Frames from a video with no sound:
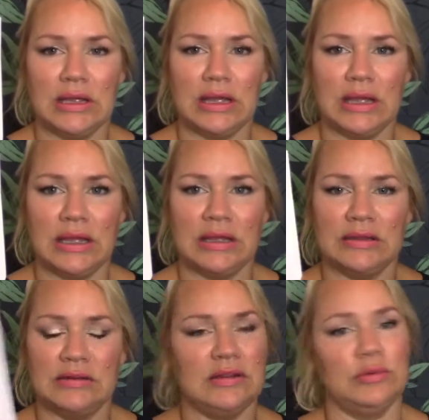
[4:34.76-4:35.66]

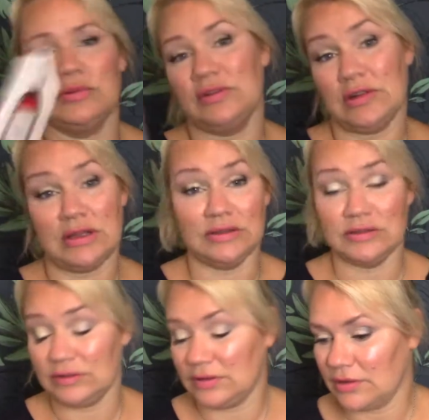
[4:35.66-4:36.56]
And it was a
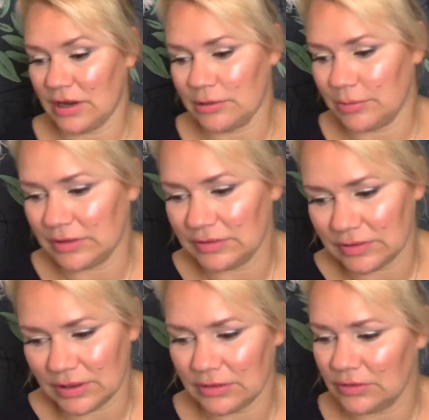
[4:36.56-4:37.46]
nice hair
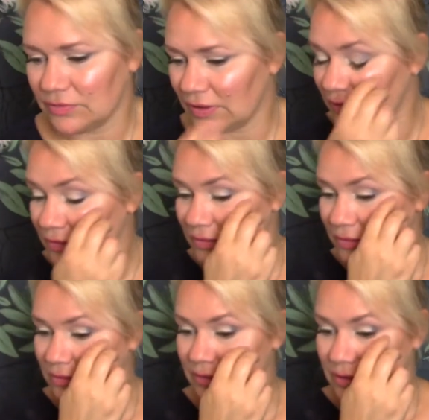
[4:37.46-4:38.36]
mask. It felt
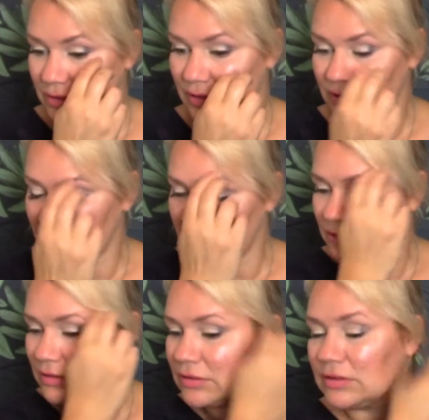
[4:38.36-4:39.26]

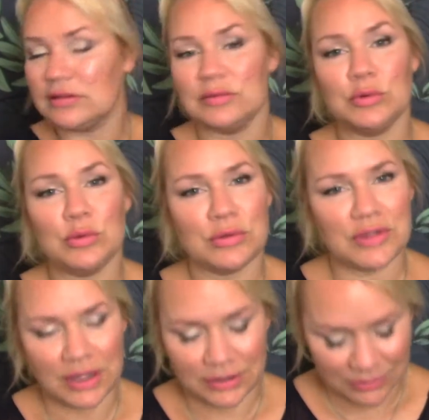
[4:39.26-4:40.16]
smooth
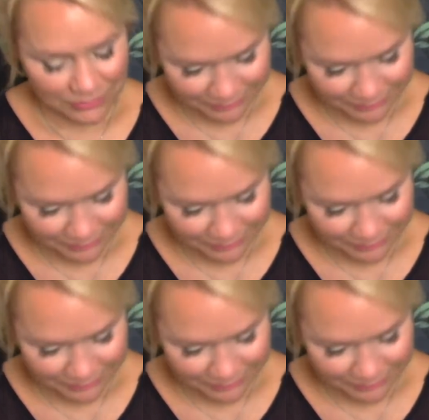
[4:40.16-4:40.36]
and